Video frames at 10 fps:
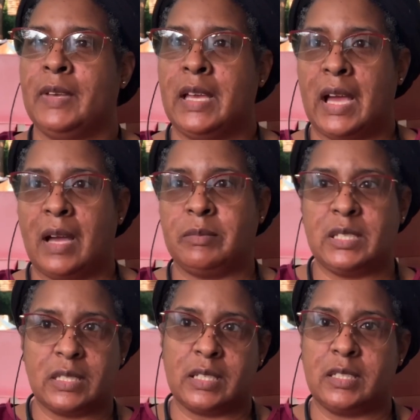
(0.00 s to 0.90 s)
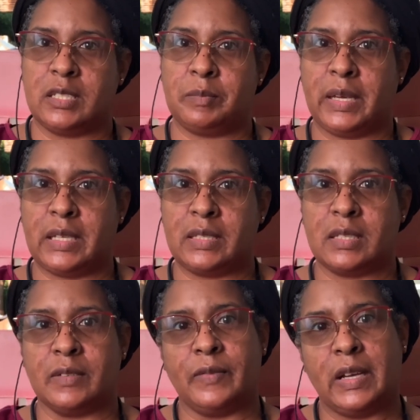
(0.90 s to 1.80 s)
I'm just touching base
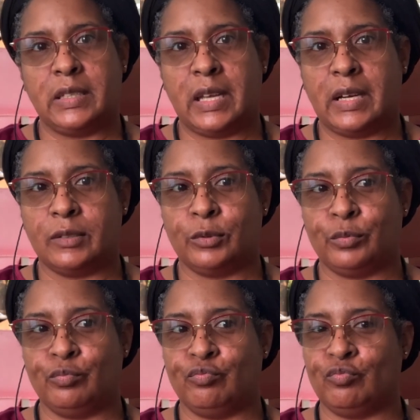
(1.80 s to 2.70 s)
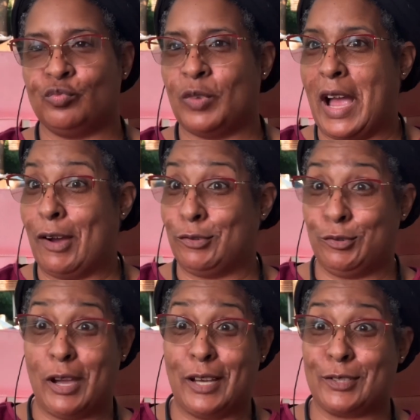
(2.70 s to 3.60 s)
to find out how you
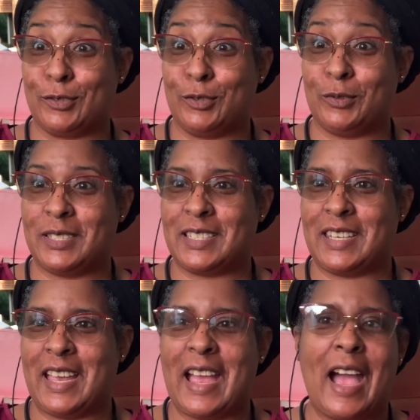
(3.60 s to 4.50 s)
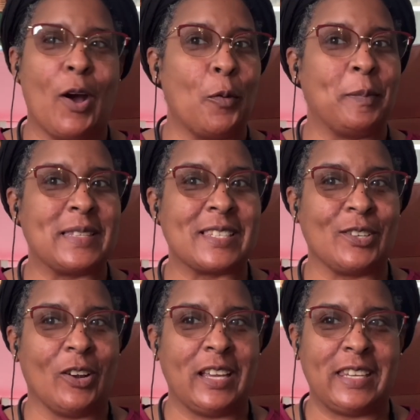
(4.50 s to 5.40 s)
guys are doing today. I hope it's a
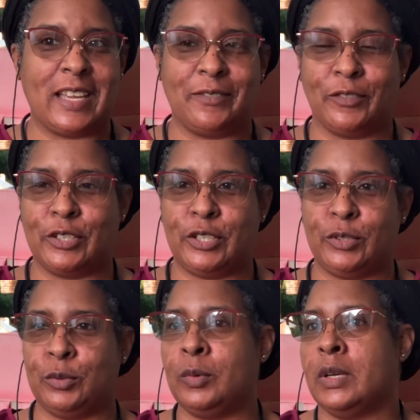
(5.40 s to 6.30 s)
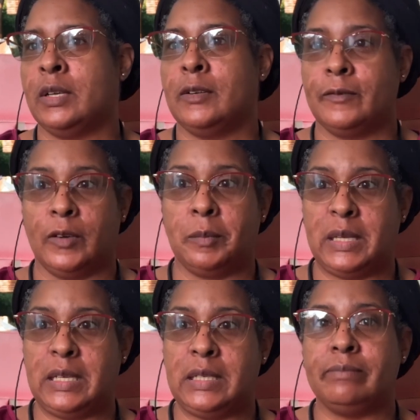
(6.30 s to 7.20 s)
great day for you. For
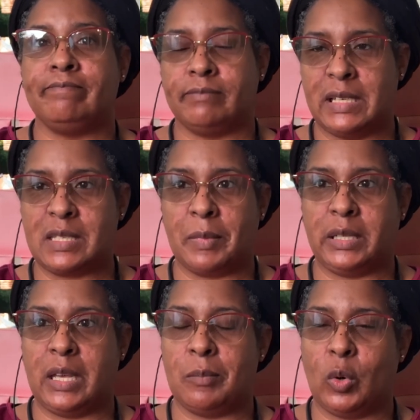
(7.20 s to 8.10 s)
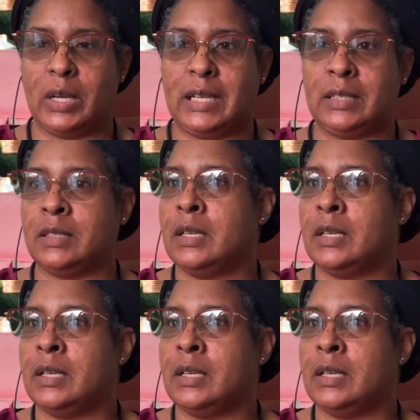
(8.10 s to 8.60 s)
me, it's Monday morning.